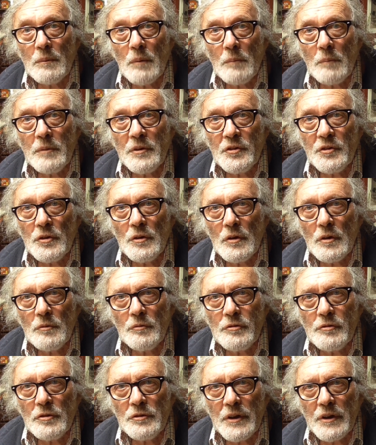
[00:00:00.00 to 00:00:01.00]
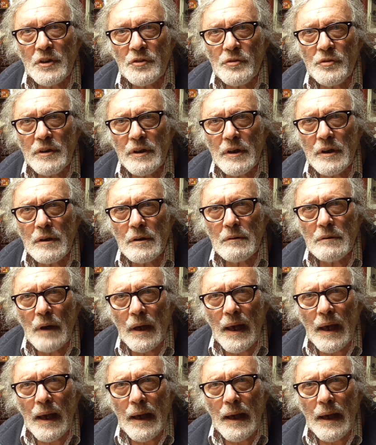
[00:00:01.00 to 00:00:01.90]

it won't be too long for the next video,